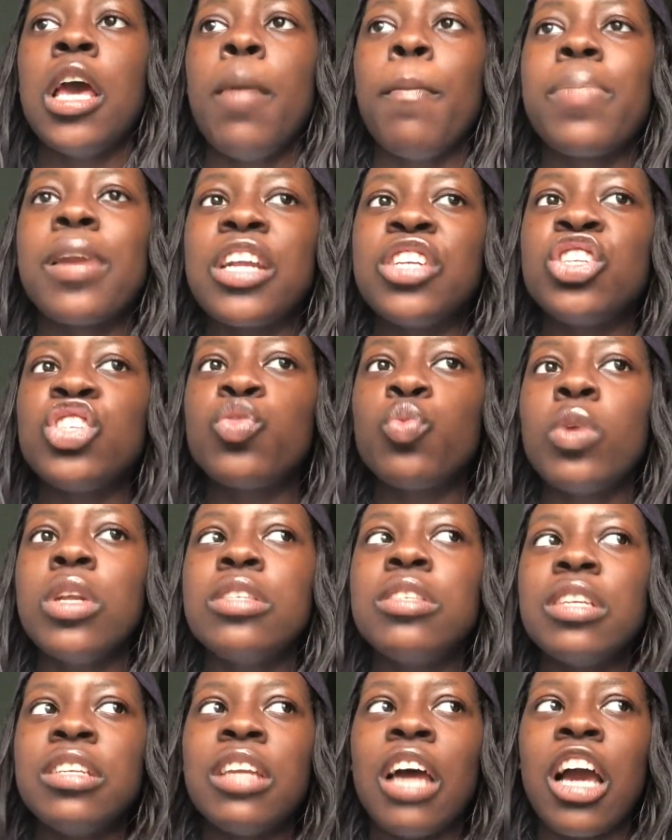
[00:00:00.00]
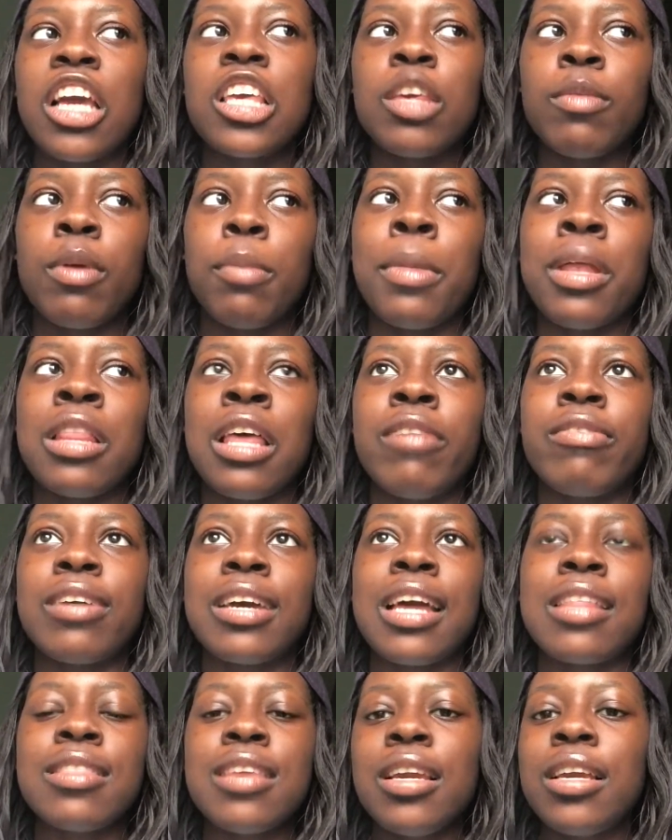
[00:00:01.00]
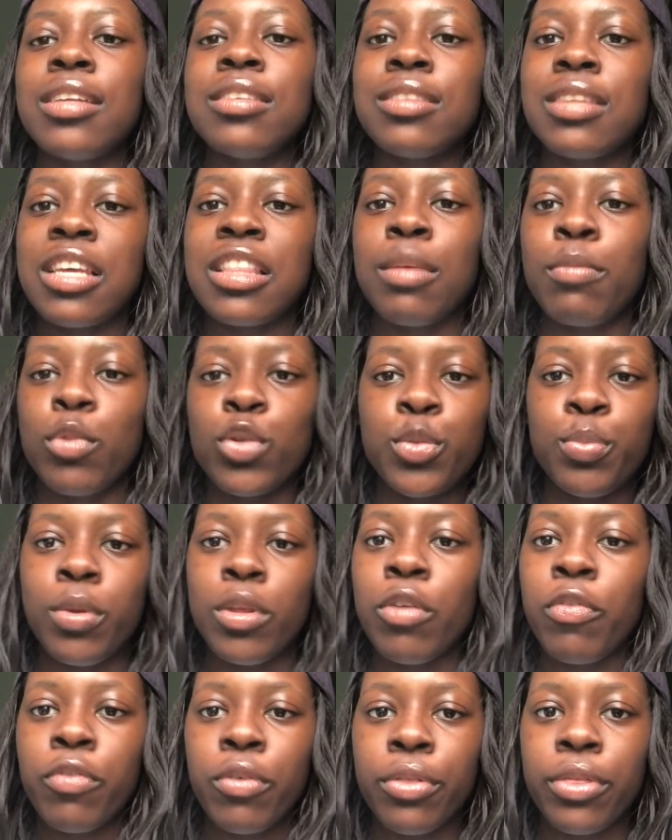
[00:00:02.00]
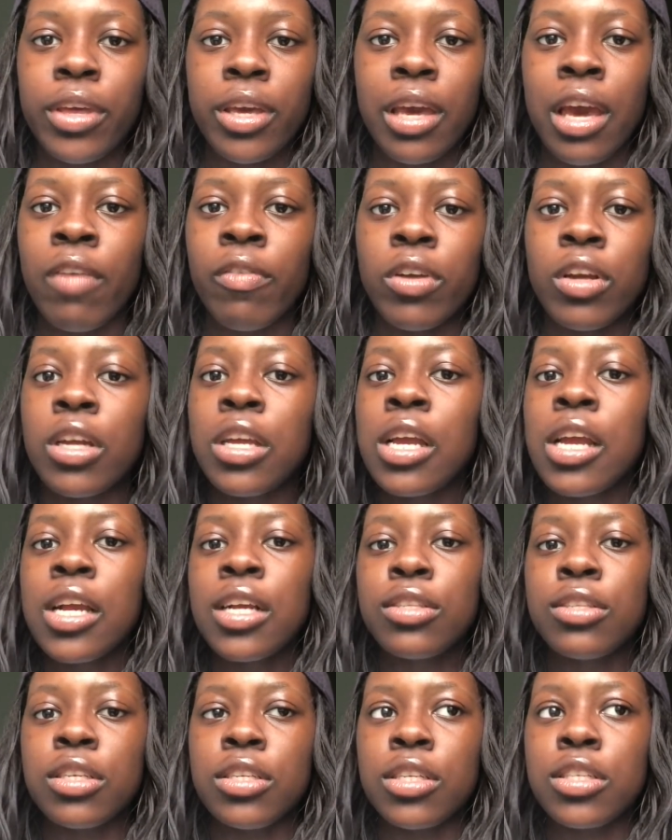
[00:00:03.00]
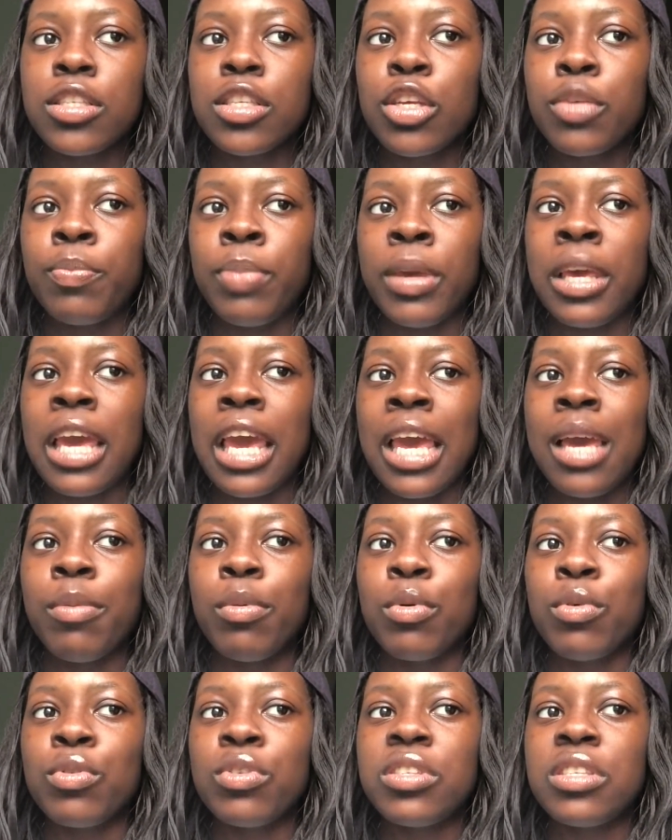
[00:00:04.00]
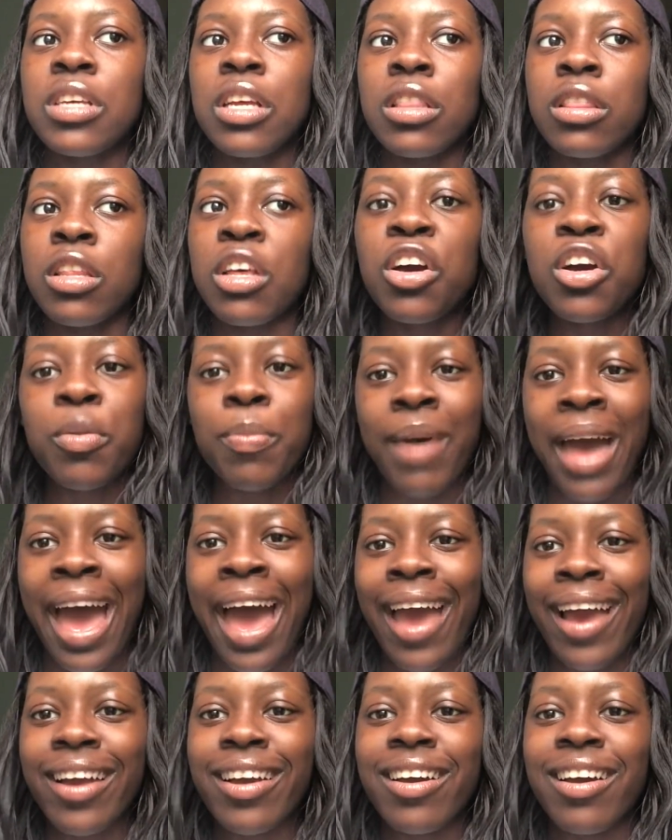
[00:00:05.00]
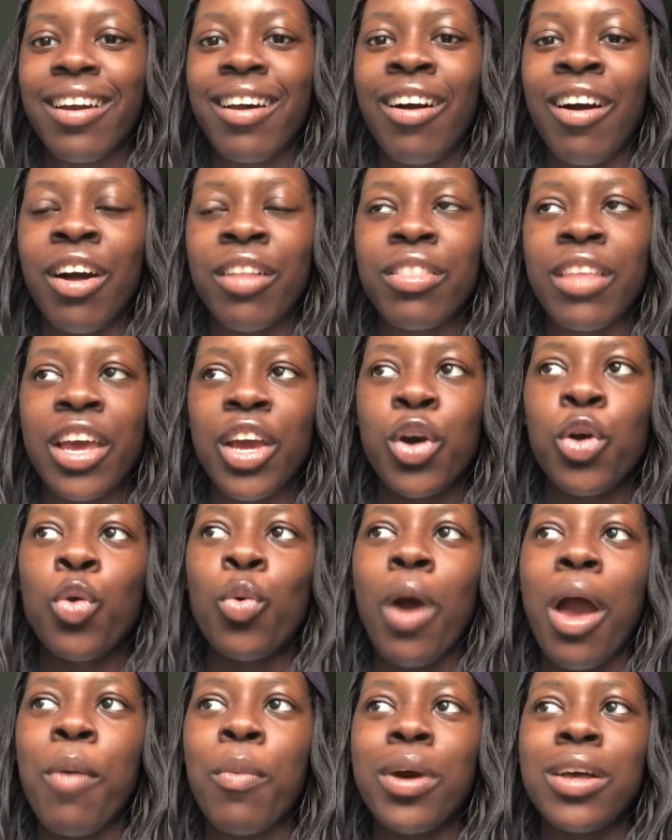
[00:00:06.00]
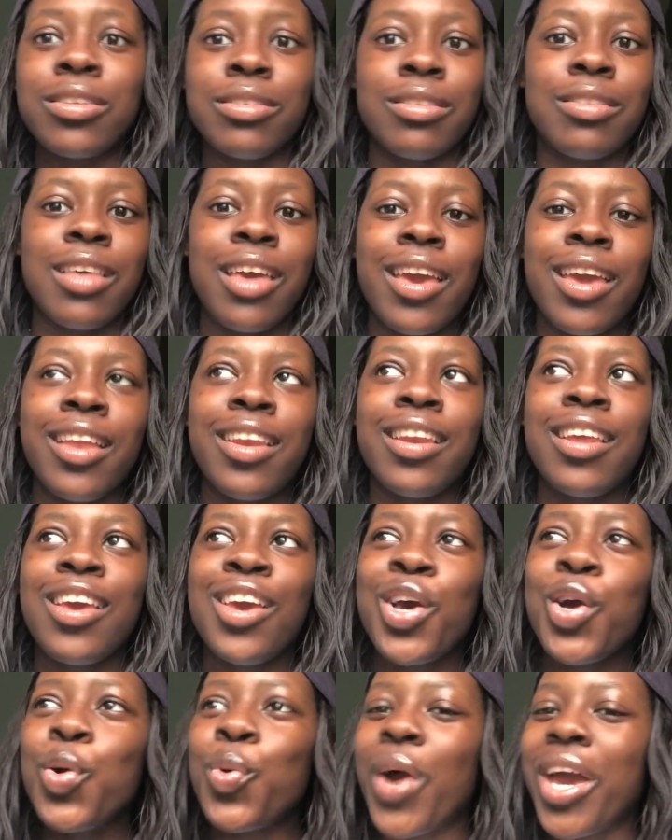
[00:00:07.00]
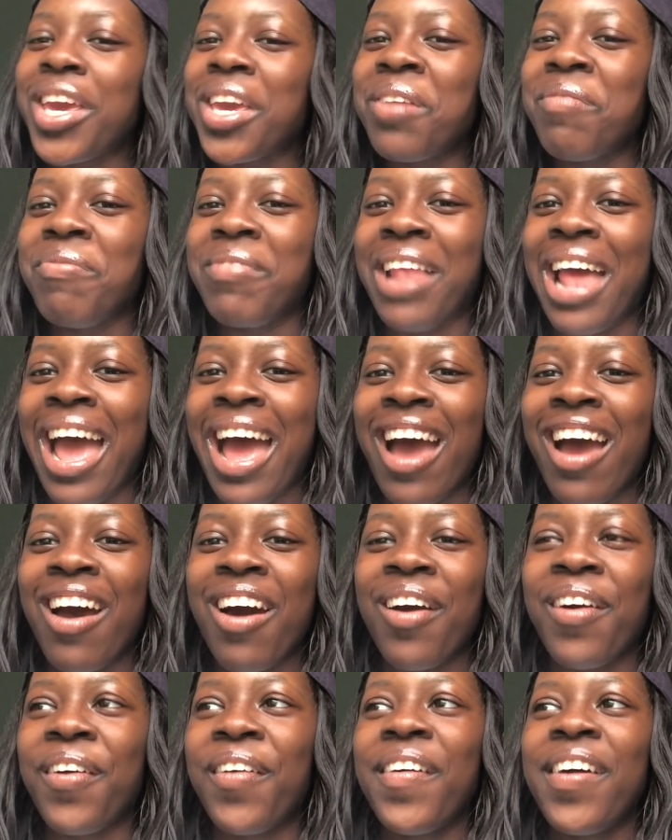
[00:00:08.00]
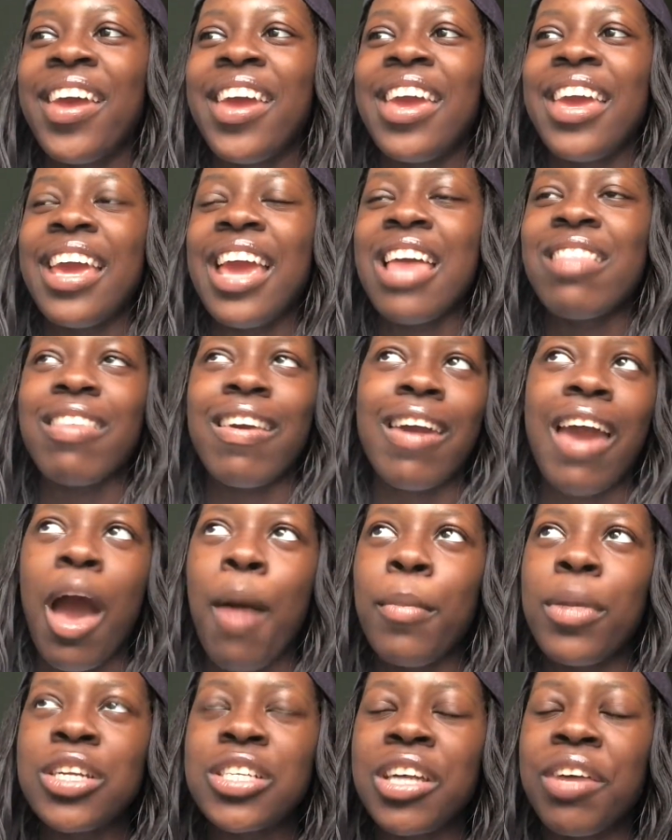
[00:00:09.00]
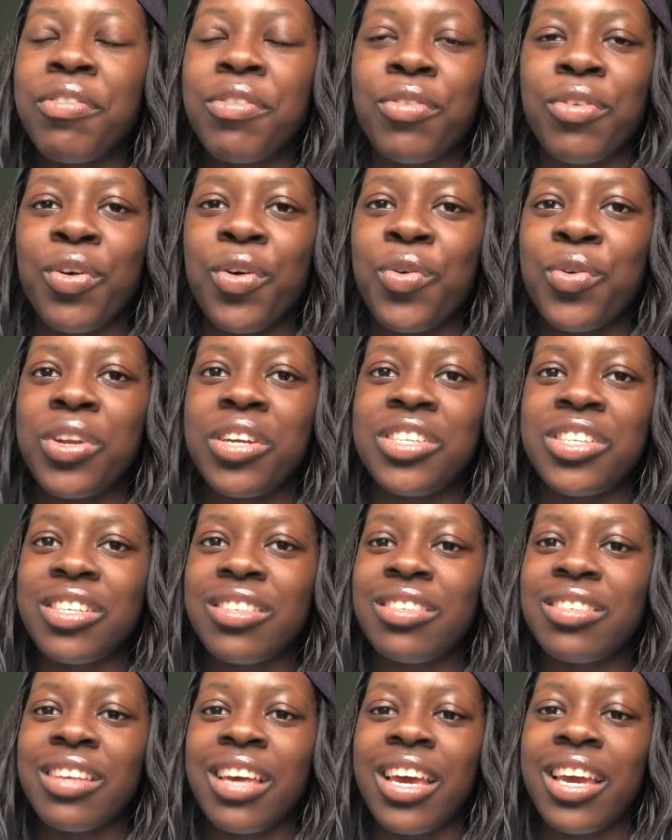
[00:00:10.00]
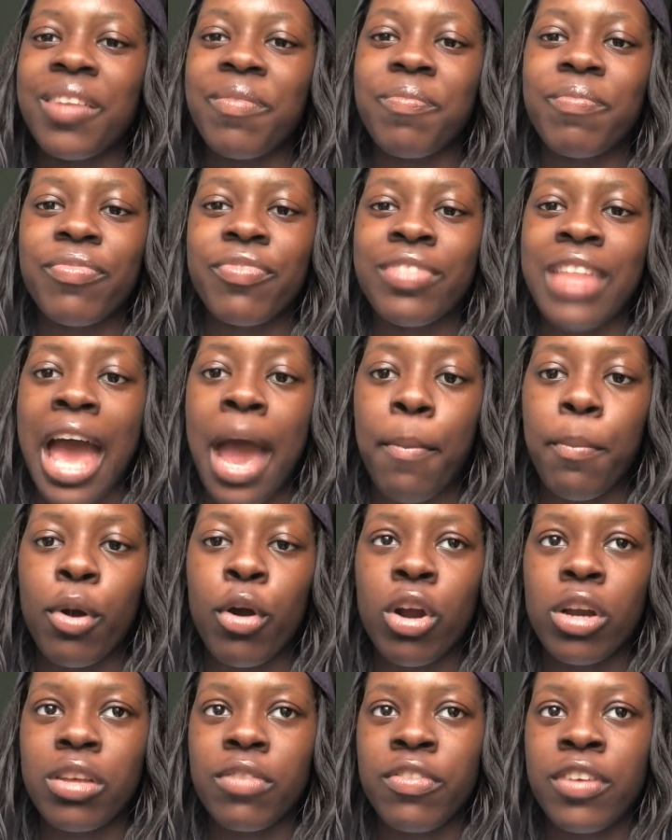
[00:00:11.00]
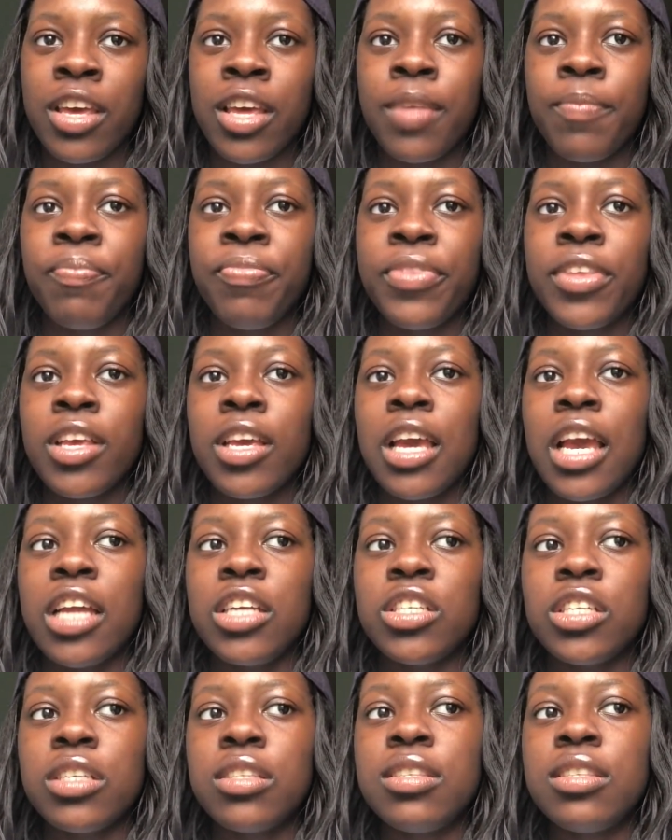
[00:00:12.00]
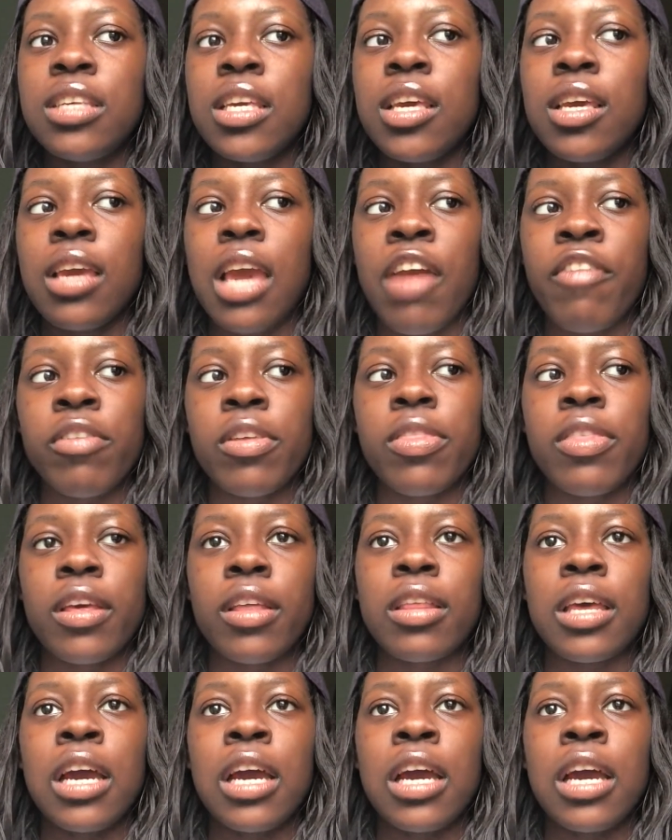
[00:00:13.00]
But I just wanted to document my life. Like, I think it's like the most beautiful thing ever to just be able to look back on like who I was then, who I am now, and like how much I've grown, and just like that part of it, and just seeing everything.